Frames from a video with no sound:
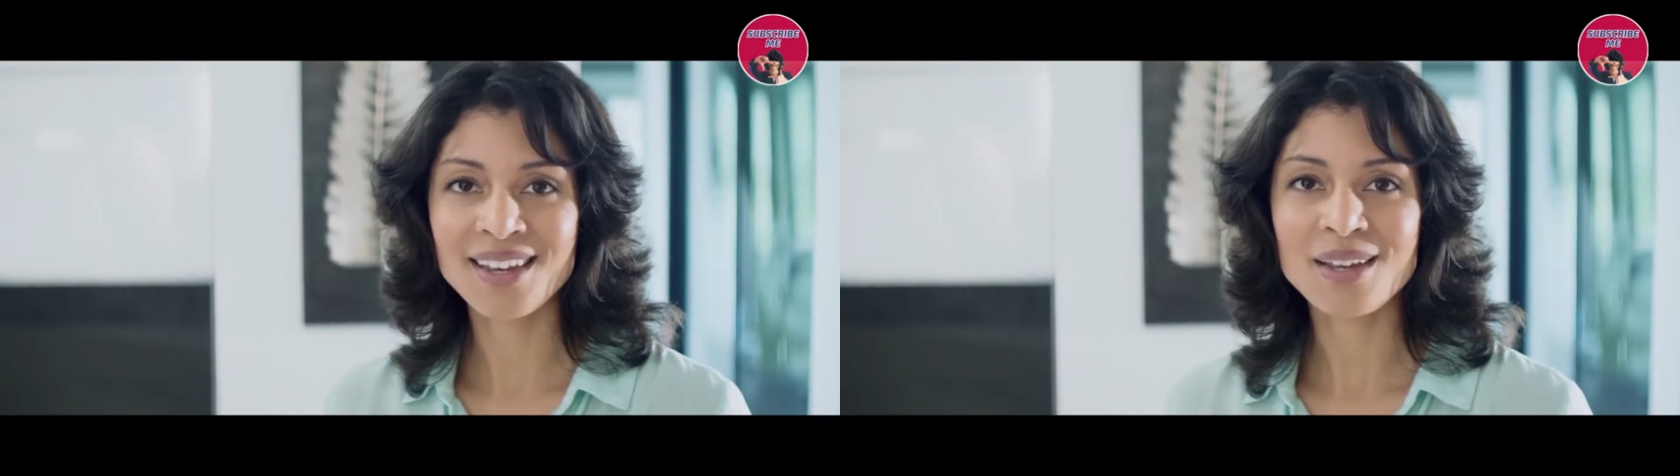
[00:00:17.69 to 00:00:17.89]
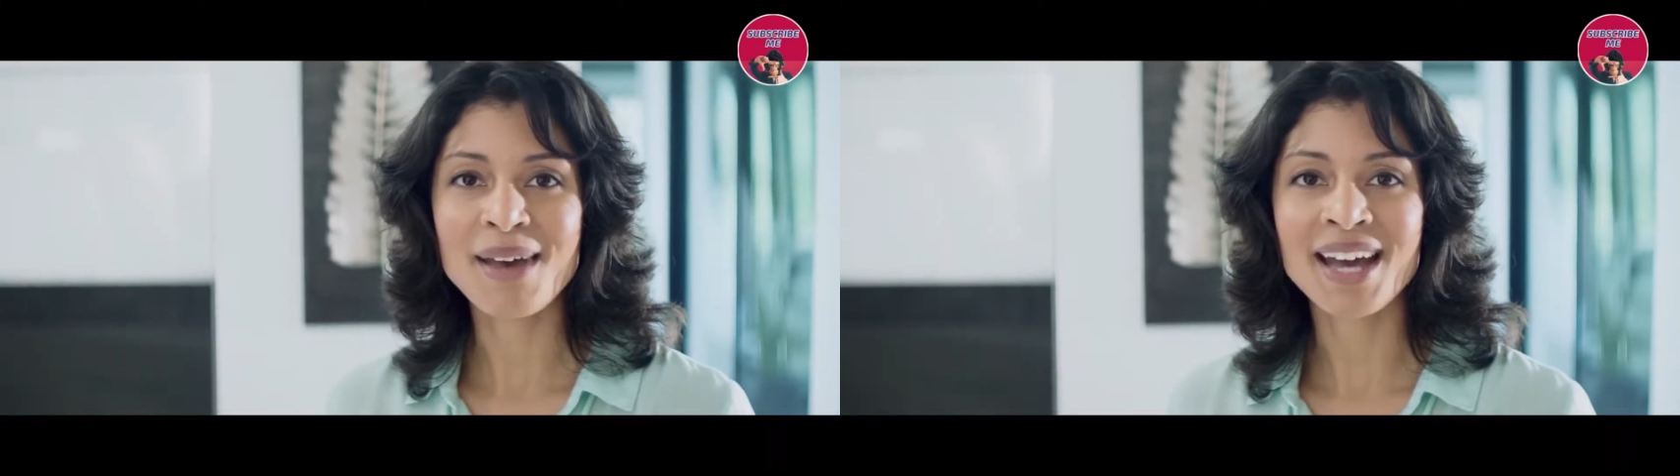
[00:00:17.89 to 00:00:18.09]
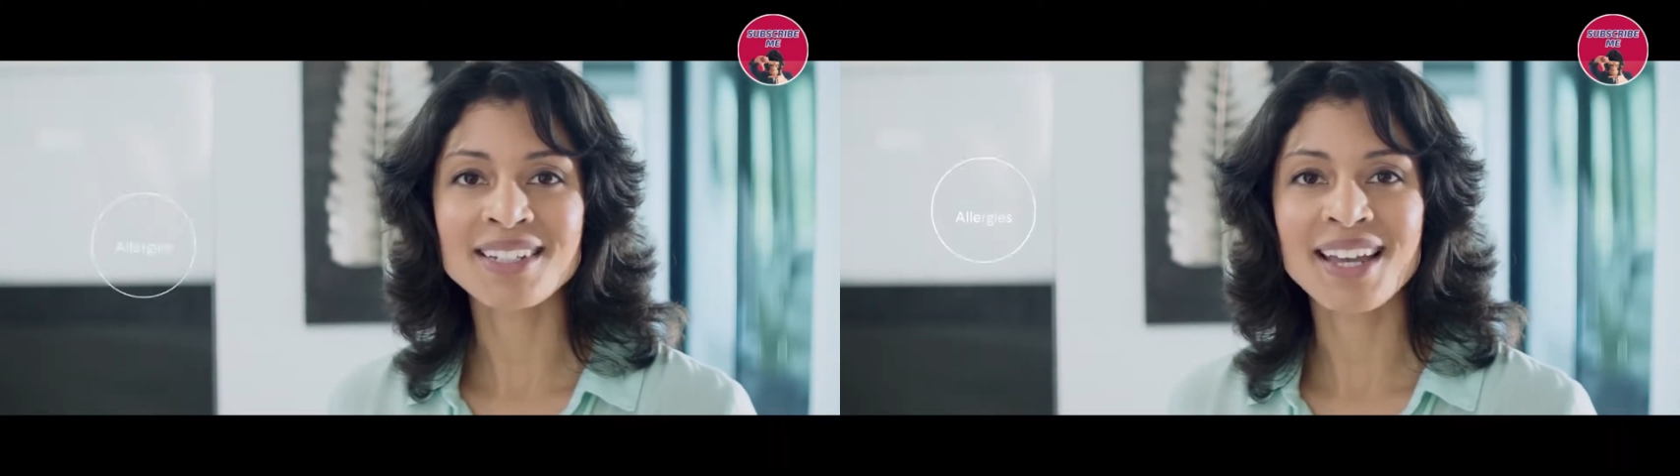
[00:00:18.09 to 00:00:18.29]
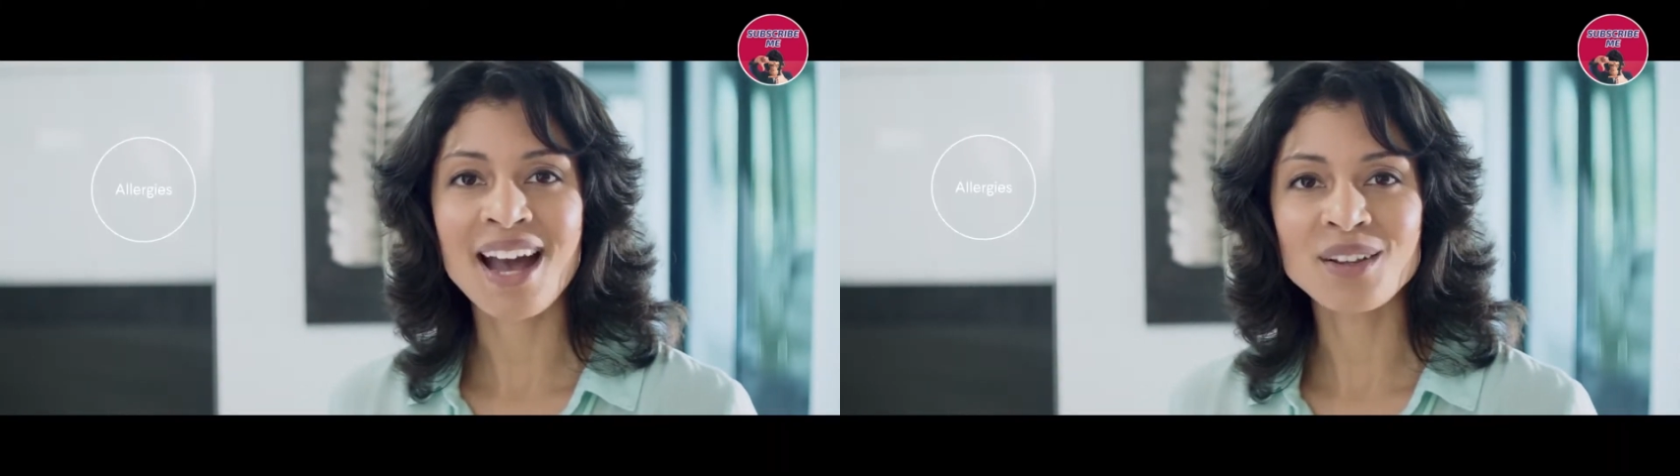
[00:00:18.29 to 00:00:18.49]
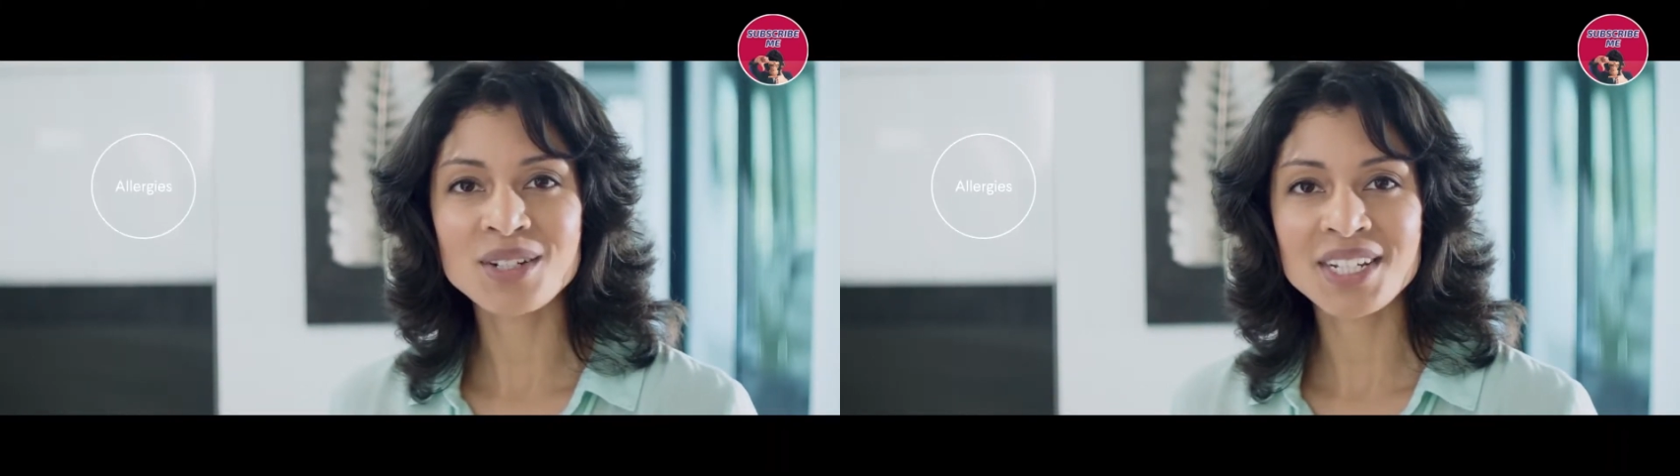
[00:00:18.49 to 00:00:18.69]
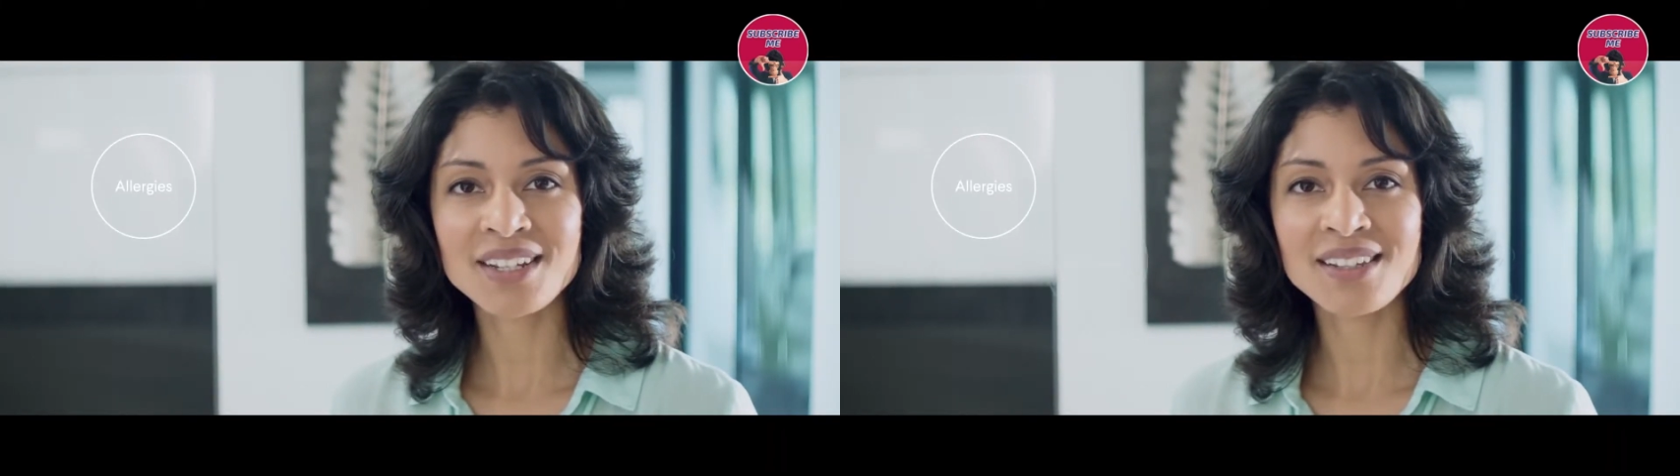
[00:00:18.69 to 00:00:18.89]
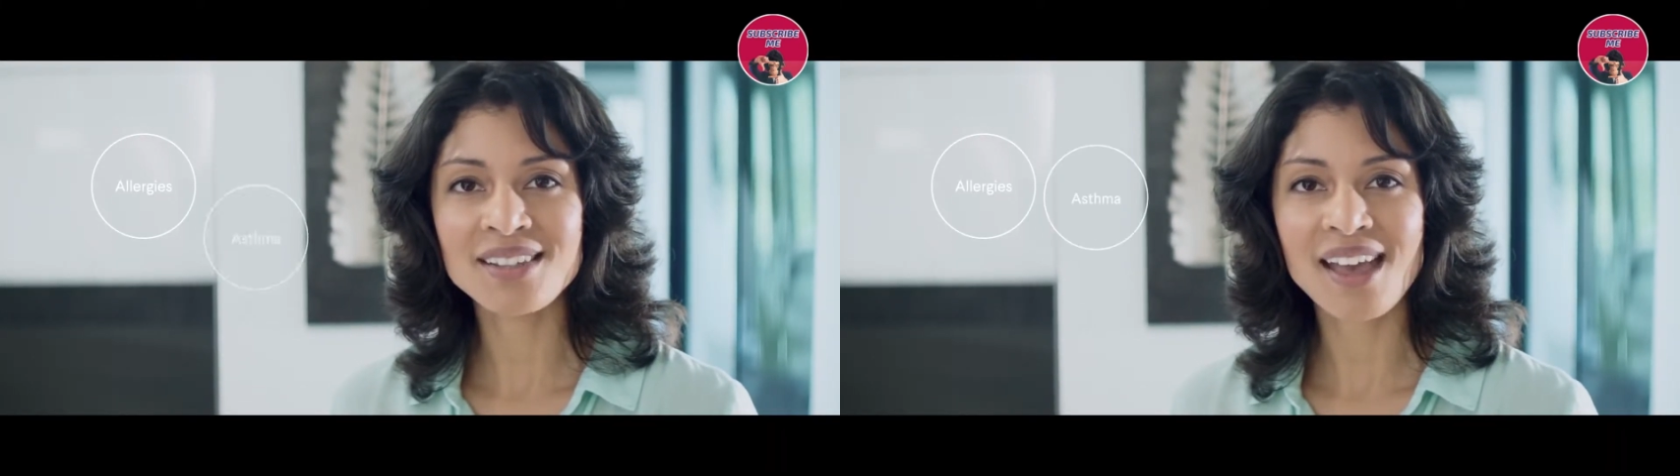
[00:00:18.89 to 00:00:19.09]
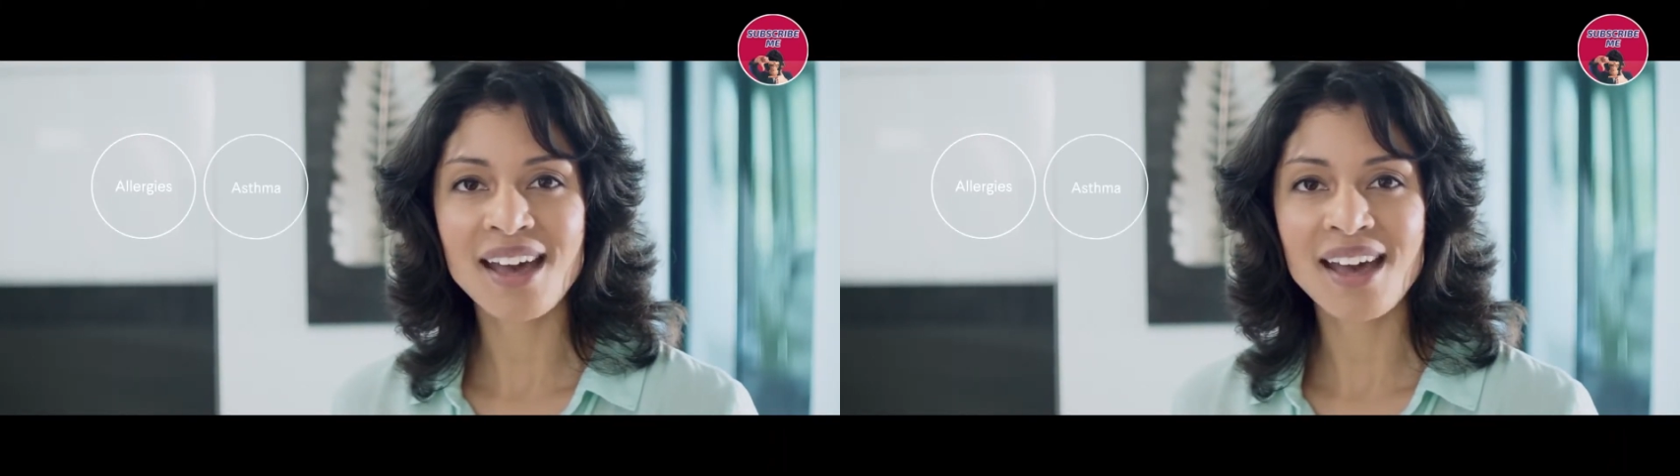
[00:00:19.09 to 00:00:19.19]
impacting allergies,